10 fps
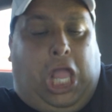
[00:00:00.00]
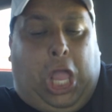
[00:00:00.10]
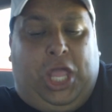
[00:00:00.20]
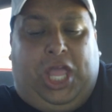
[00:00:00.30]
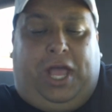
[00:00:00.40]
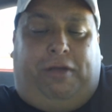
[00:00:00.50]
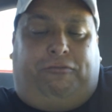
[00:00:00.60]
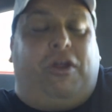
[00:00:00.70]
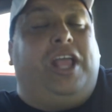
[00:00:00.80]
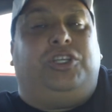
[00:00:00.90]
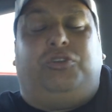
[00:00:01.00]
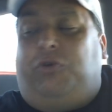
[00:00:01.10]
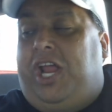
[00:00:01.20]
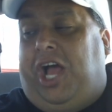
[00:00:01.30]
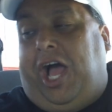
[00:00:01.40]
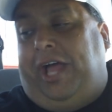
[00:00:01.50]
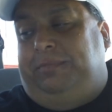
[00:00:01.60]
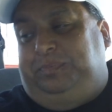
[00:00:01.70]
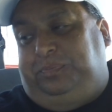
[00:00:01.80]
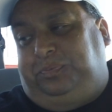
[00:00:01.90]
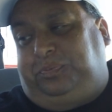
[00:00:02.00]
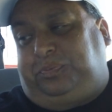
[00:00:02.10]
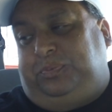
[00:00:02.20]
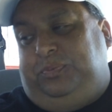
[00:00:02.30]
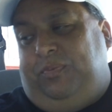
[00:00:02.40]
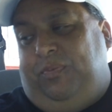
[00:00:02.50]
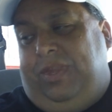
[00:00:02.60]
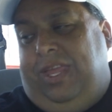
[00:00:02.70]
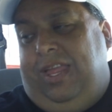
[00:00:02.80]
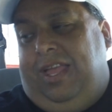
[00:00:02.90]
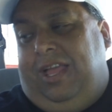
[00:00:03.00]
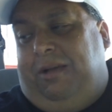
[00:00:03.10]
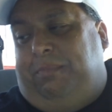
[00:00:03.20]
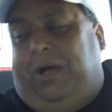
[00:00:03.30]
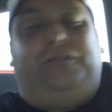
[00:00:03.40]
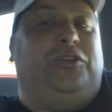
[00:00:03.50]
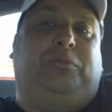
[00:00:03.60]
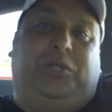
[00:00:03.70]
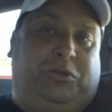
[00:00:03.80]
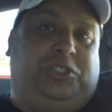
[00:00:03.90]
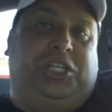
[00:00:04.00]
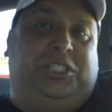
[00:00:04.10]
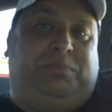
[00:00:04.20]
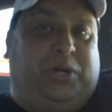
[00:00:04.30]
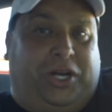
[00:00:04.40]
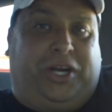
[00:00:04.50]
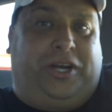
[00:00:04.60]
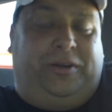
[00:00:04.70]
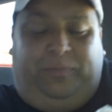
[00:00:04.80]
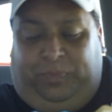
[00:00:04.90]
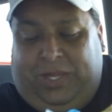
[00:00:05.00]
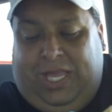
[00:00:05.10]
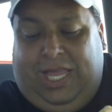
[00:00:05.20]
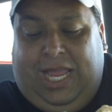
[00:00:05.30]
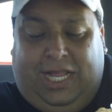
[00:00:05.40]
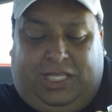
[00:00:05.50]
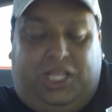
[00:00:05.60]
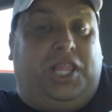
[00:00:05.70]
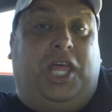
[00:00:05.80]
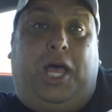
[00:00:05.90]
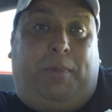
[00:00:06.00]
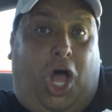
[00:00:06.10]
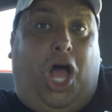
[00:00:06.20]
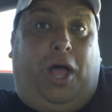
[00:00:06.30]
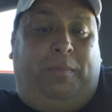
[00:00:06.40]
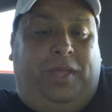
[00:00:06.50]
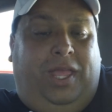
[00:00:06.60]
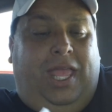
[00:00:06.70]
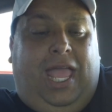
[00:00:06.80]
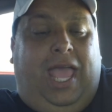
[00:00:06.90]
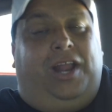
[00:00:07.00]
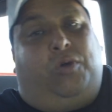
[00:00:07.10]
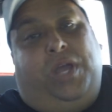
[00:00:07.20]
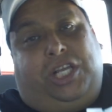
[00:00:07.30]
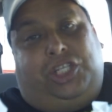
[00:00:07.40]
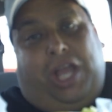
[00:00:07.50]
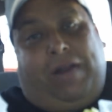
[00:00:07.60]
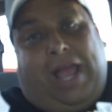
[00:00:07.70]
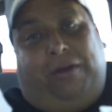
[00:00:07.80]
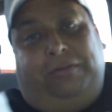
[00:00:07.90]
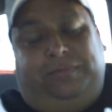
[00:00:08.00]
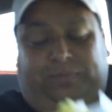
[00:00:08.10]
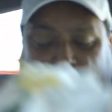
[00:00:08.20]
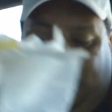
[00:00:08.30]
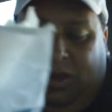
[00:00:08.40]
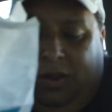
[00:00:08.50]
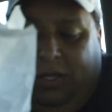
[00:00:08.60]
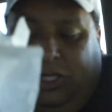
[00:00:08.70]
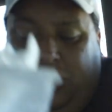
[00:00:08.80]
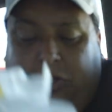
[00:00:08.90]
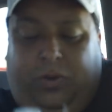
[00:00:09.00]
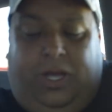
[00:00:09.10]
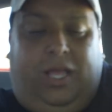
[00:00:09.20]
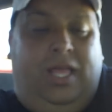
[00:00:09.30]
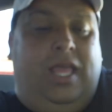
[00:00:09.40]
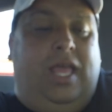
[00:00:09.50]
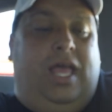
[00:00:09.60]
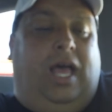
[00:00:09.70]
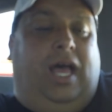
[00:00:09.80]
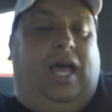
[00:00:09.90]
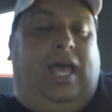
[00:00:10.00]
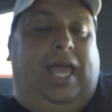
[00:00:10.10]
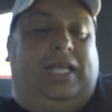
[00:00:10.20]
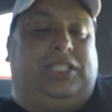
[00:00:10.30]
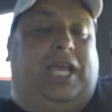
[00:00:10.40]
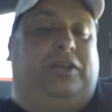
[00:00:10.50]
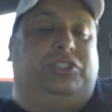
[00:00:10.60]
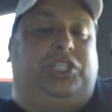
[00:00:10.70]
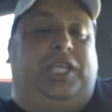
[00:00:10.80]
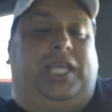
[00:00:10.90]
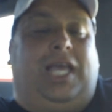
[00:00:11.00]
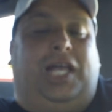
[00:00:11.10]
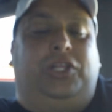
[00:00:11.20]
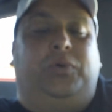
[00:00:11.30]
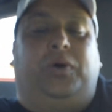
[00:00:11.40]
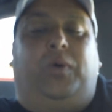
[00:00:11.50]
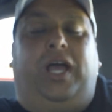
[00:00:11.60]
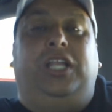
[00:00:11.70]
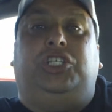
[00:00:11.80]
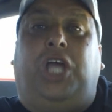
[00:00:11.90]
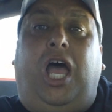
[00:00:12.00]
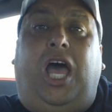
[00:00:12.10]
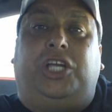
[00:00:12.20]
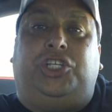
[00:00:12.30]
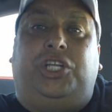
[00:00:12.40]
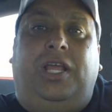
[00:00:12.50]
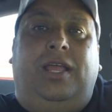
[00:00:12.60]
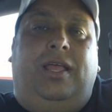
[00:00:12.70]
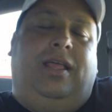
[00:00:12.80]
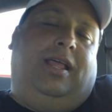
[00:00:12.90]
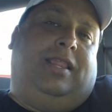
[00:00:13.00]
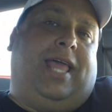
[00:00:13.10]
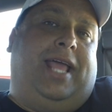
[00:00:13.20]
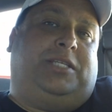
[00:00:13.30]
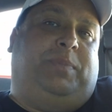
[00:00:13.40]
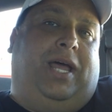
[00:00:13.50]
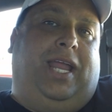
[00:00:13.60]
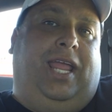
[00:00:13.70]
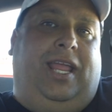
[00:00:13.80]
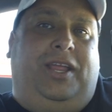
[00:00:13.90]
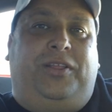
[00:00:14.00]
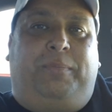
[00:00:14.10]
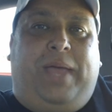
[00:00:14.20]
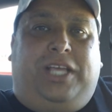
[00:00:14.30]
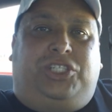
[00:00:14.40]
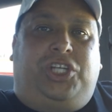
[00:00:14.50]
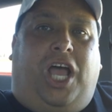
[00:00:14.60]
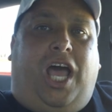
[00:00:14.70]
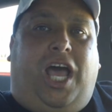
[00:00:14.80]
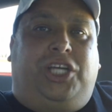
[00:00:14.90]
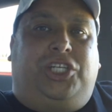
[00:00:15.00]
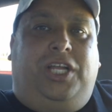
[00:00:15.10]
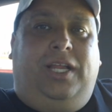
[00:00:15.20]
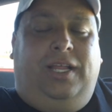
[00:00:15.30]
a uh, Frank's Red Hot Buffalo Blue Cheese Burger. It's the bomb. And a quick shout out to uh, uh SLG Kalua 1. Josh, thanks, buddy. You're the best, Josh.